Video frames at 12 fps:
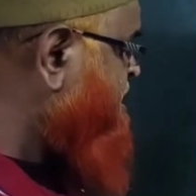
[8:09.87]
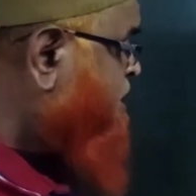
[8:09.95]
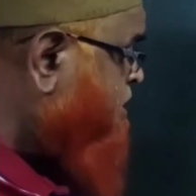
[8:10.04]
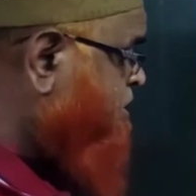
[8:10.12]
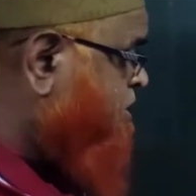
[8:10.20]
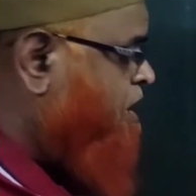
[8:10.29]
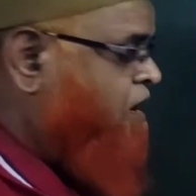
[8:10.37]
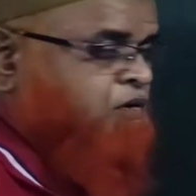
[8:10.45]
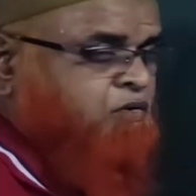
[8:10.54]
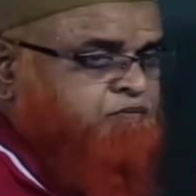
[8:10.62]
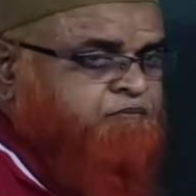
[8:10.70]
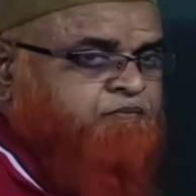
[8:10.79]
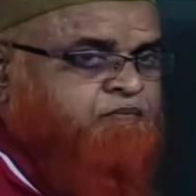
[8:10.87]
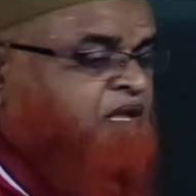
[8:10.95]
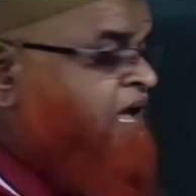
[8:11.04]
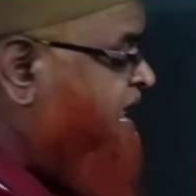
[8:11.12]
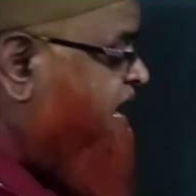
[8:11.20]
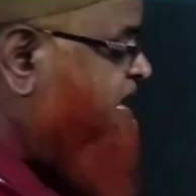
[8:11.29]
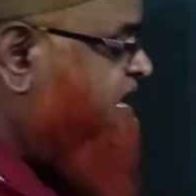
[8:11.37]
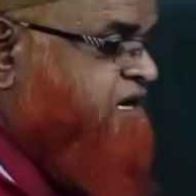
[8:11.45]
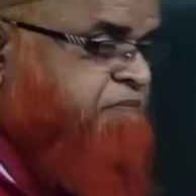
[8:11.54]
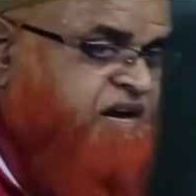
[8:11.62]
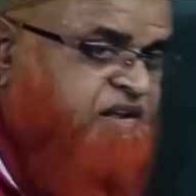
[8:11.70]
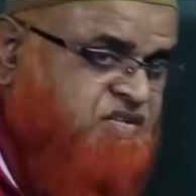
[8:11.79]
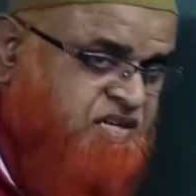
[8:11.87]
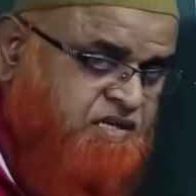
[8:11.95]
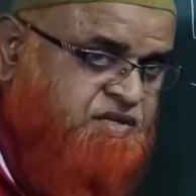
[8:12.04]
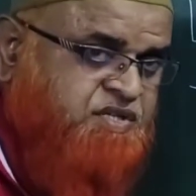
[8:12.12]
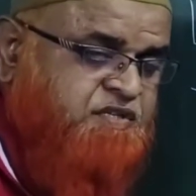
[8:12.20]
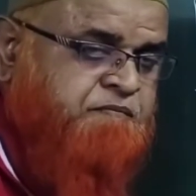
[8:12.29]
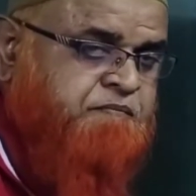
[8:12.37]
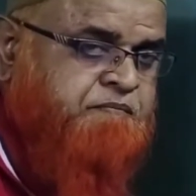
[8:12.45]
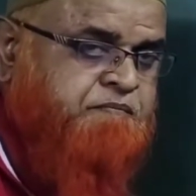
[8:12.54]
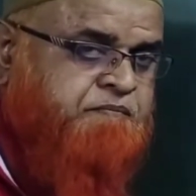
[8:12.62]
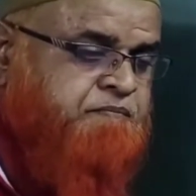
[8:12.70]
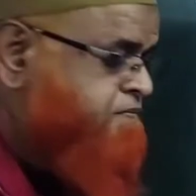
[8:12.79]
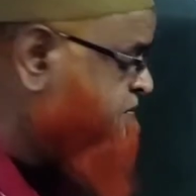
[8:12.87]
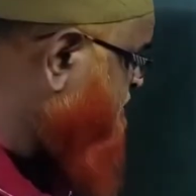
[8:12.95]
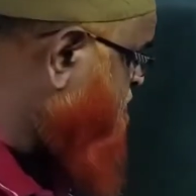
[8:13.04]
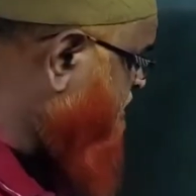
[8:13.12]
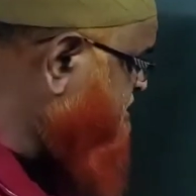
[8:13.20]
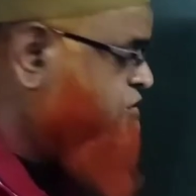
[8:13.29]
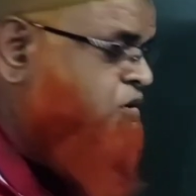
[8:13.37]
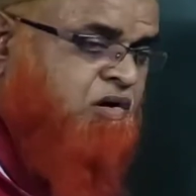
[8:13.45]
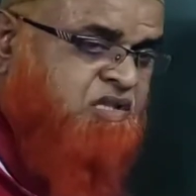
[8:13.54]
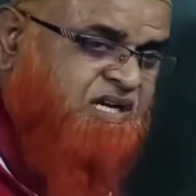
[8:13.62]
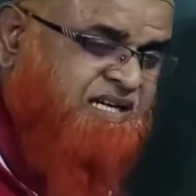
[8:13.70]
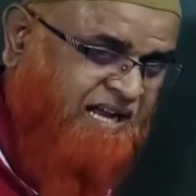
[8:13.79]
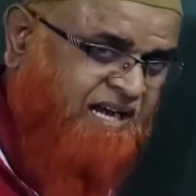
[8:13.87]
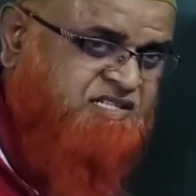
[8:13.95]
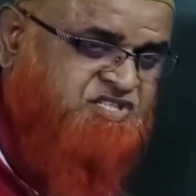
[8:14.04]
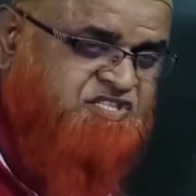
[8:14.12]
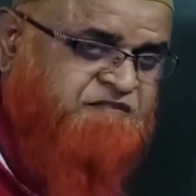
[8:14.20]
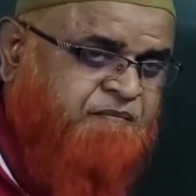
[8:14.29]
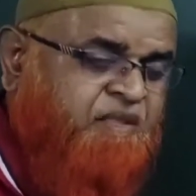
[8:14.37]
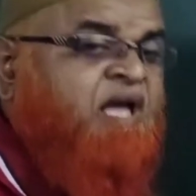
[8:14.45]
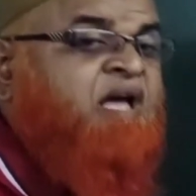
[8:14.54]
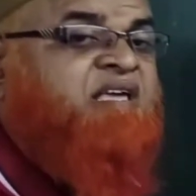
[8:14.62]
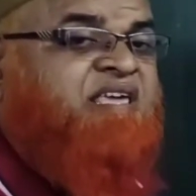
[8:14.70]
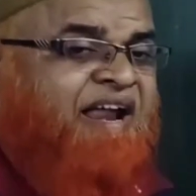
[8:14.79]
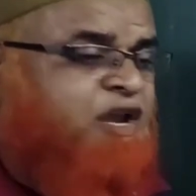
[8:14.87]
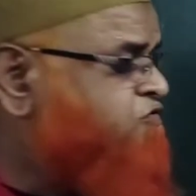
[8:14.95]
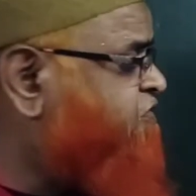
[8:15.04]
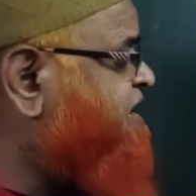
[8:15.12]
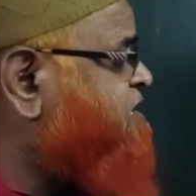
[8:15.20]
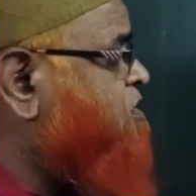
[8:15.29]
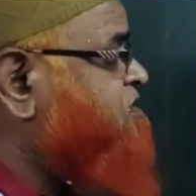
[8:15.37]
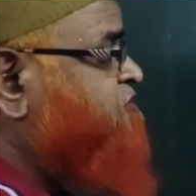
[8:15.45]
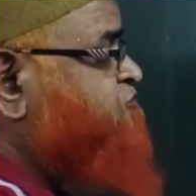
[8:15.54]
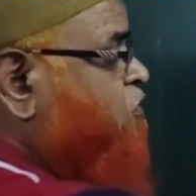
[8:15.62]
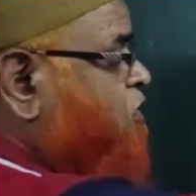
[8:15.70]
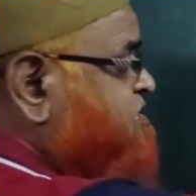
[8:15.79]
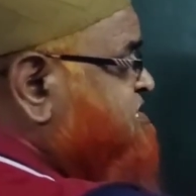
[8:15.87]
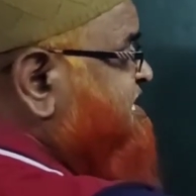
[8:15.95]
Now, let me discuss, once you got the current, can you find out the force